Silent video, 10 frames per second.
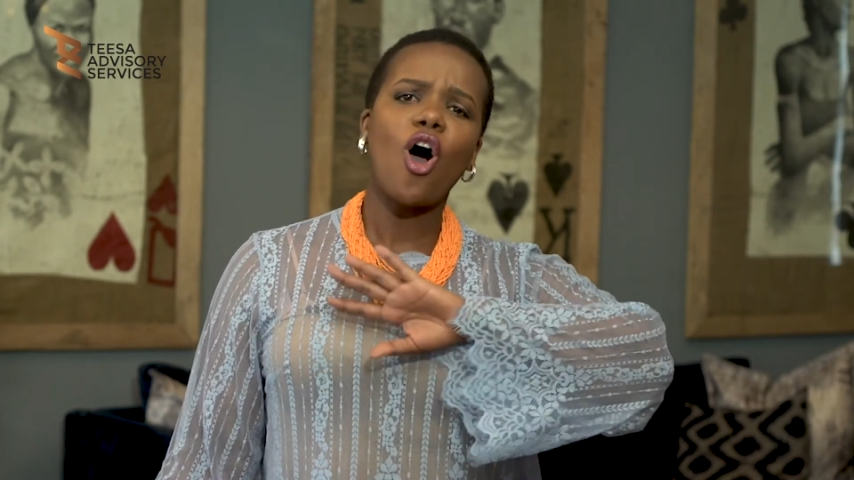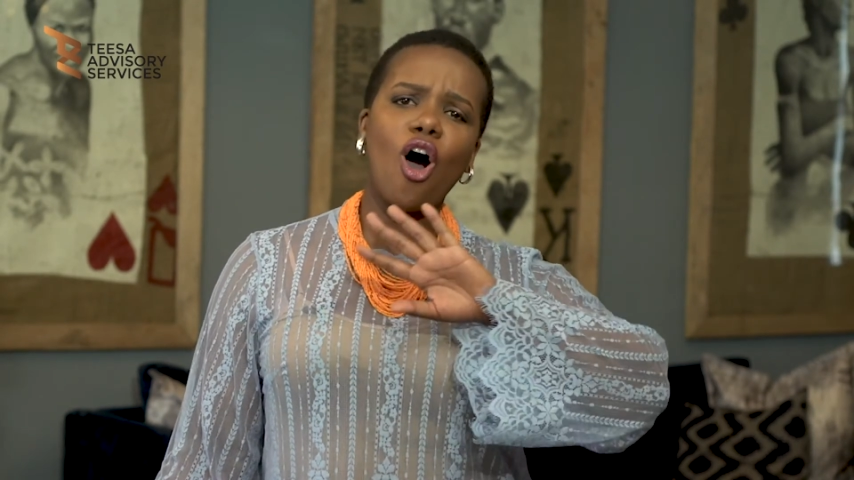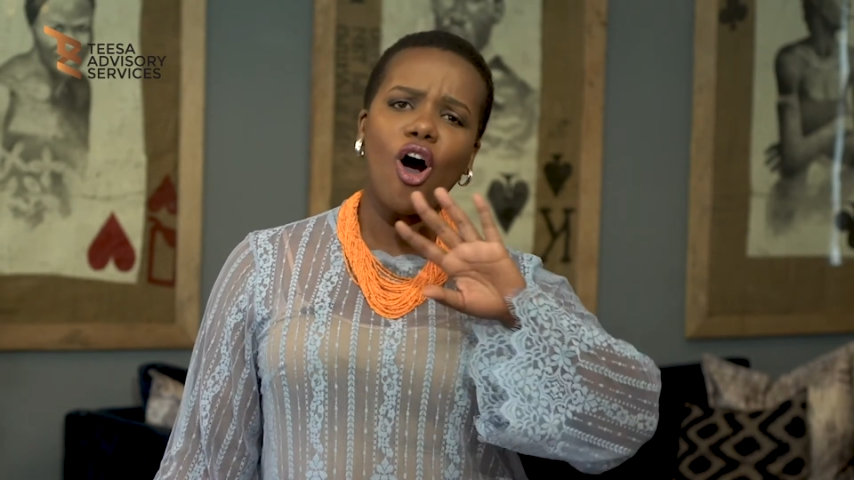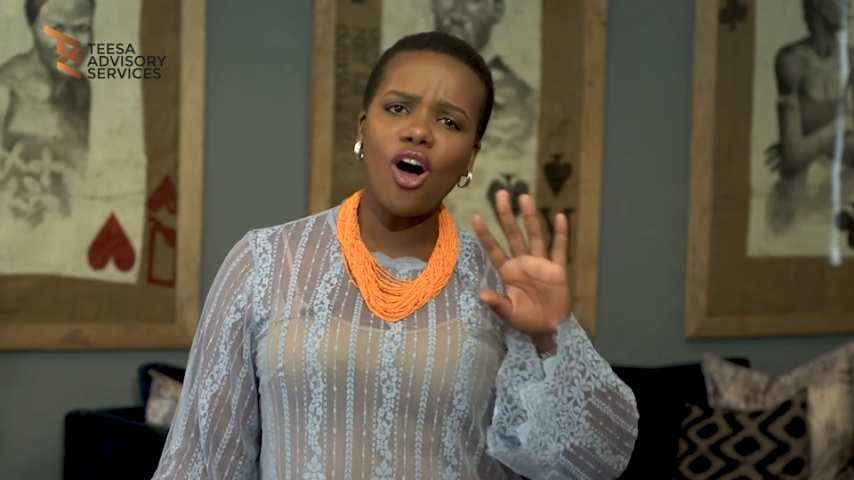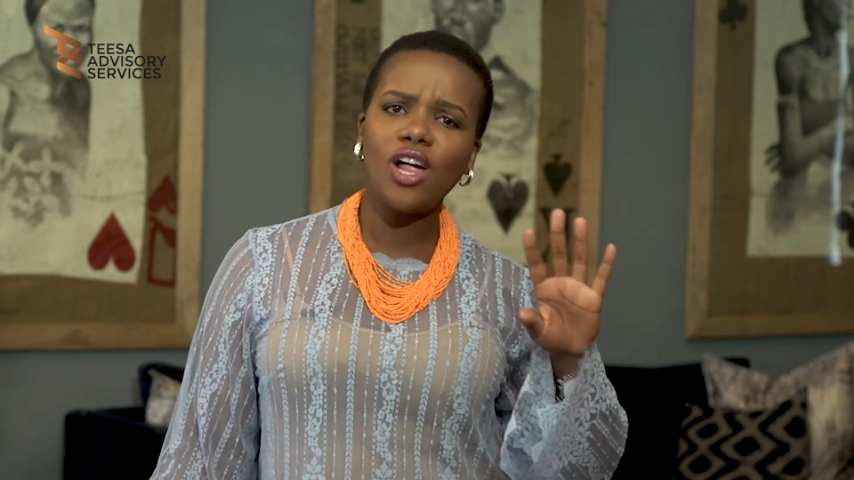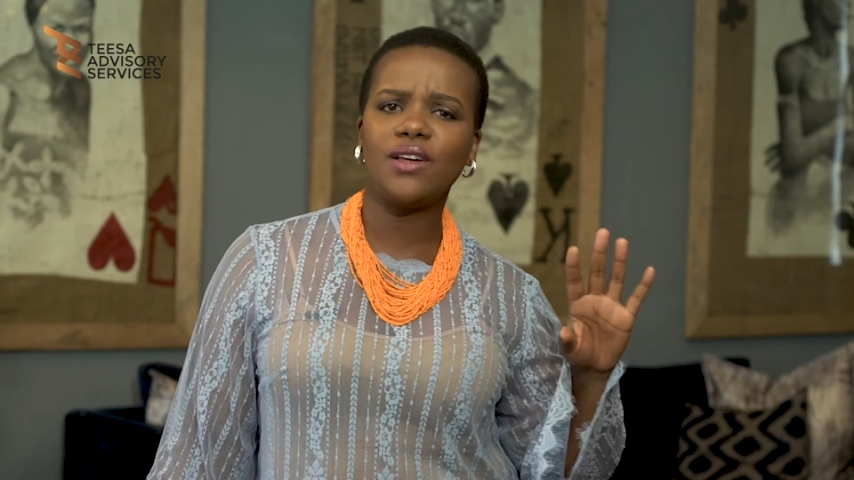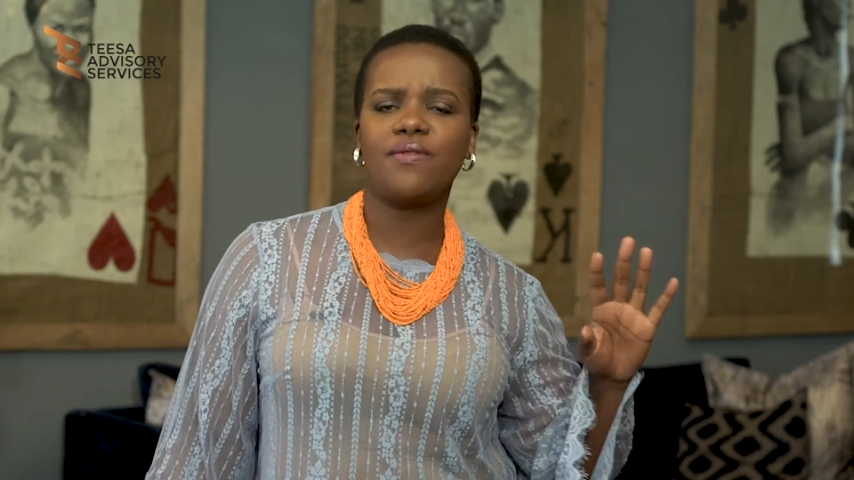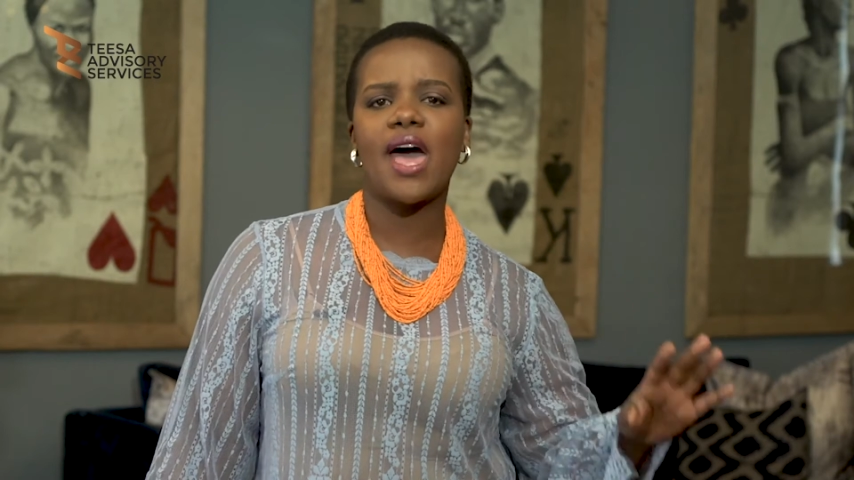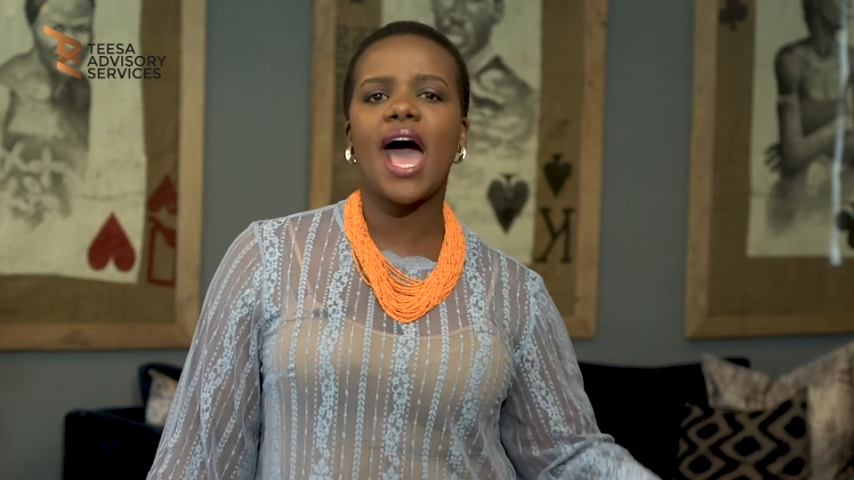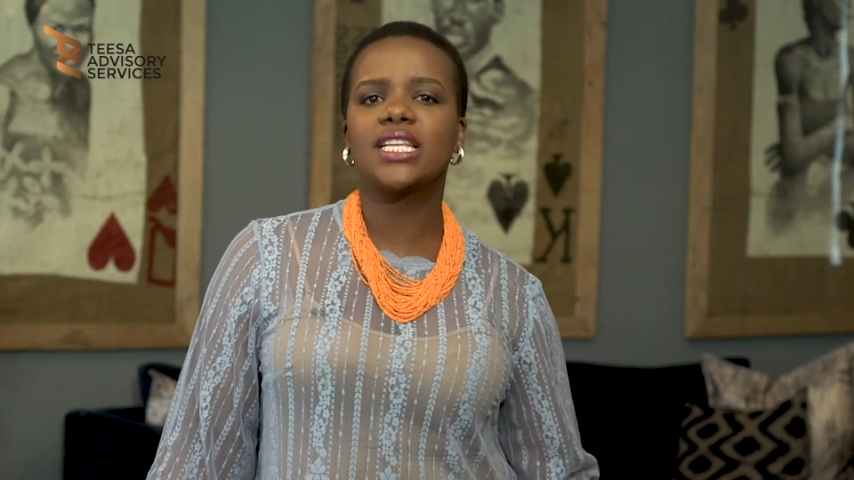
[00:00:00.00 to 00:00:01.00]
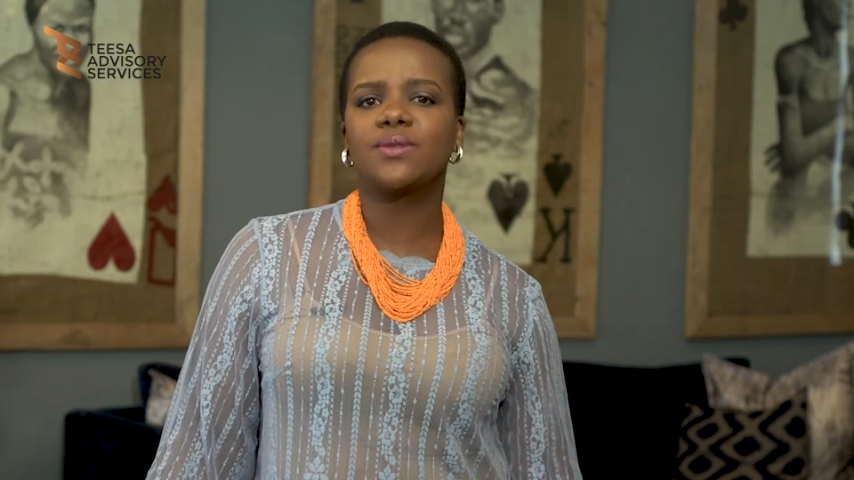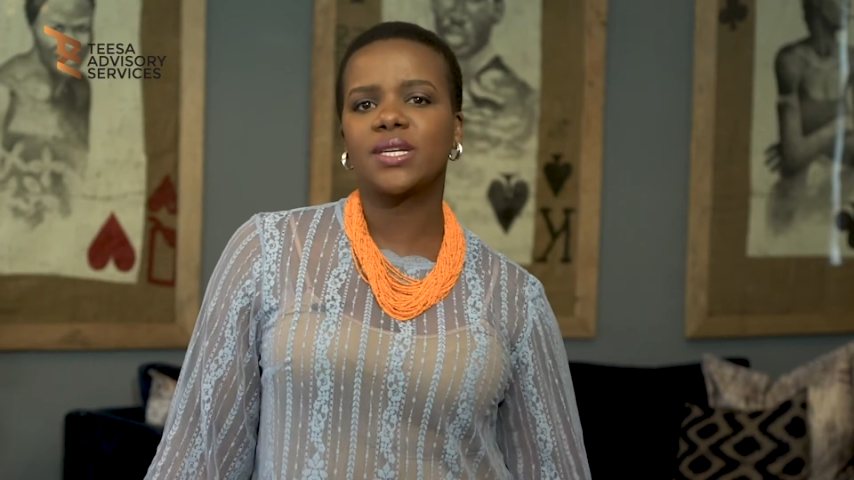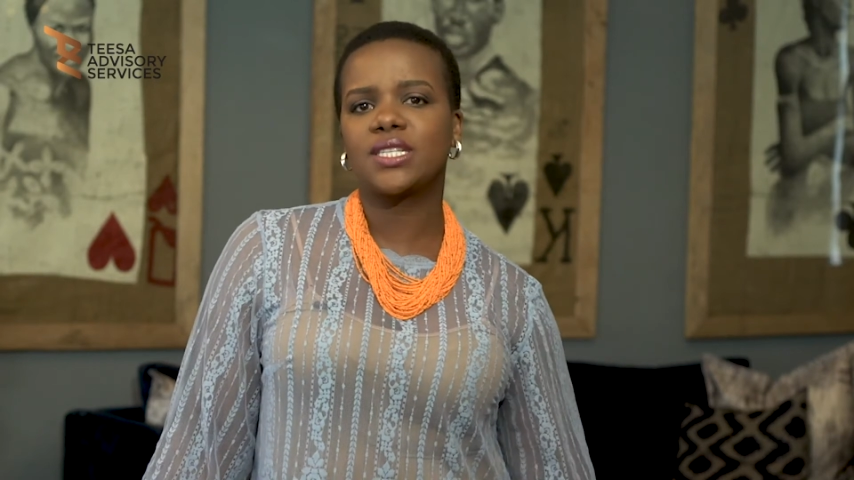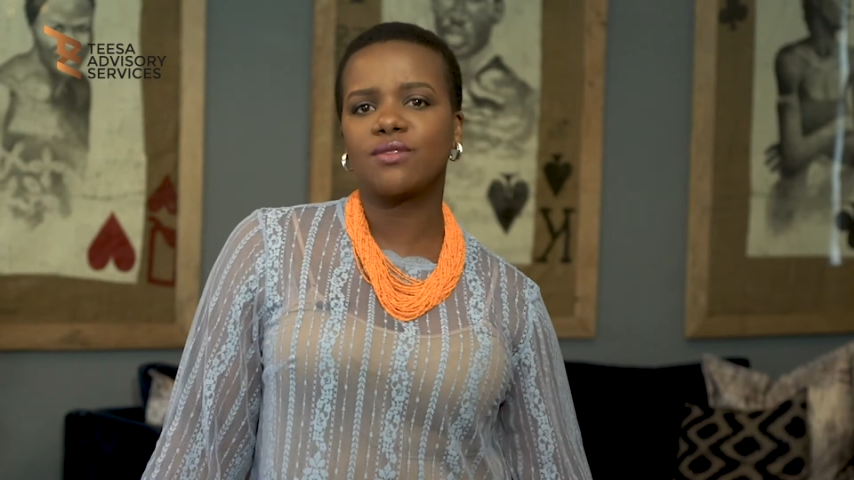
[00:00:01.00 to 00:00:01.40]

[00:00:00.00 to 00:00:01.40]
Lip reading: all of the aspects